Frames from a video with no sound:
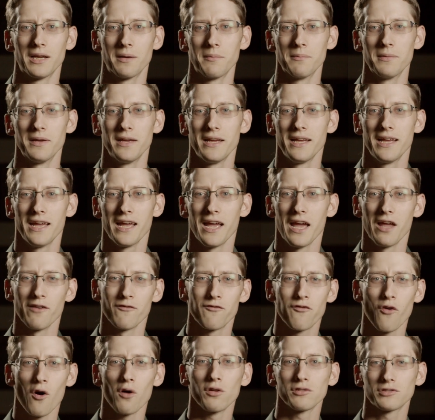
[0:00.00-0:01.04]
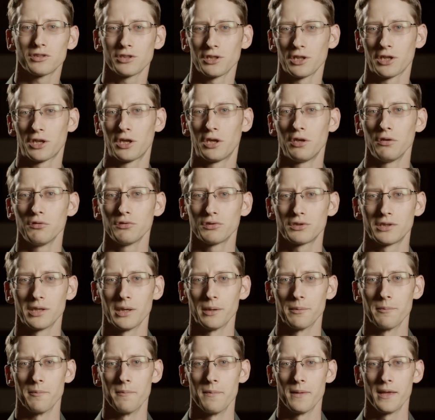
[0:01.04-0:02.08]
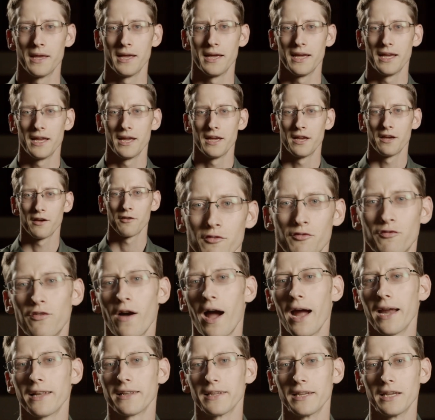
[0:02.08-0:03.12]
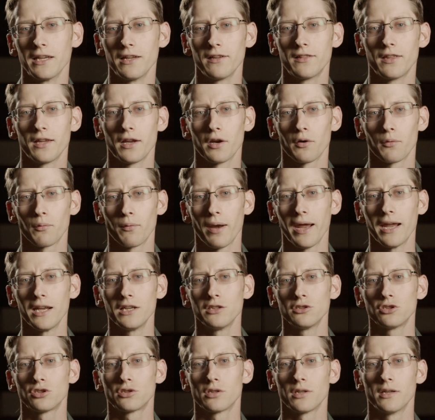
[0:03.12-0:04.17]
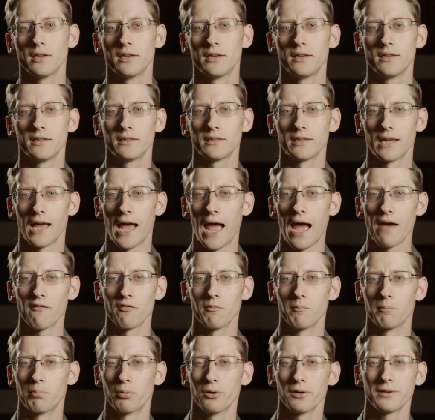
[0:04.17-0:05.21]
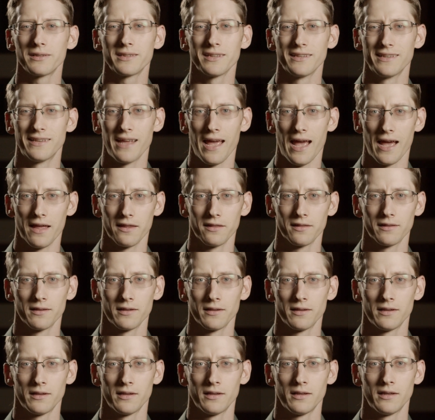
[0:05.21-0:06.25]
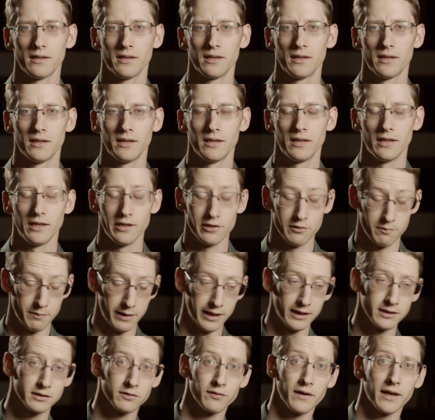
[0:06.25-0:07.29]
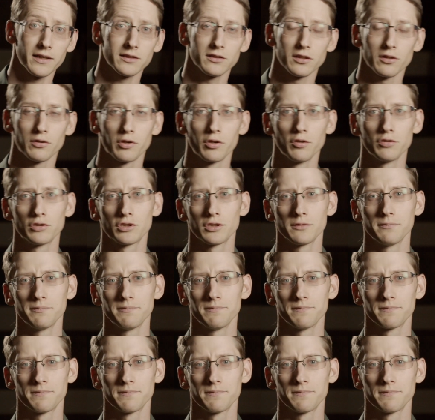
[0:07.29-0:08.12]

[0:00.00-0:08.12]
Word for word: him and falsely accused him. Finally, they arranged to have him put to death. His means of execution?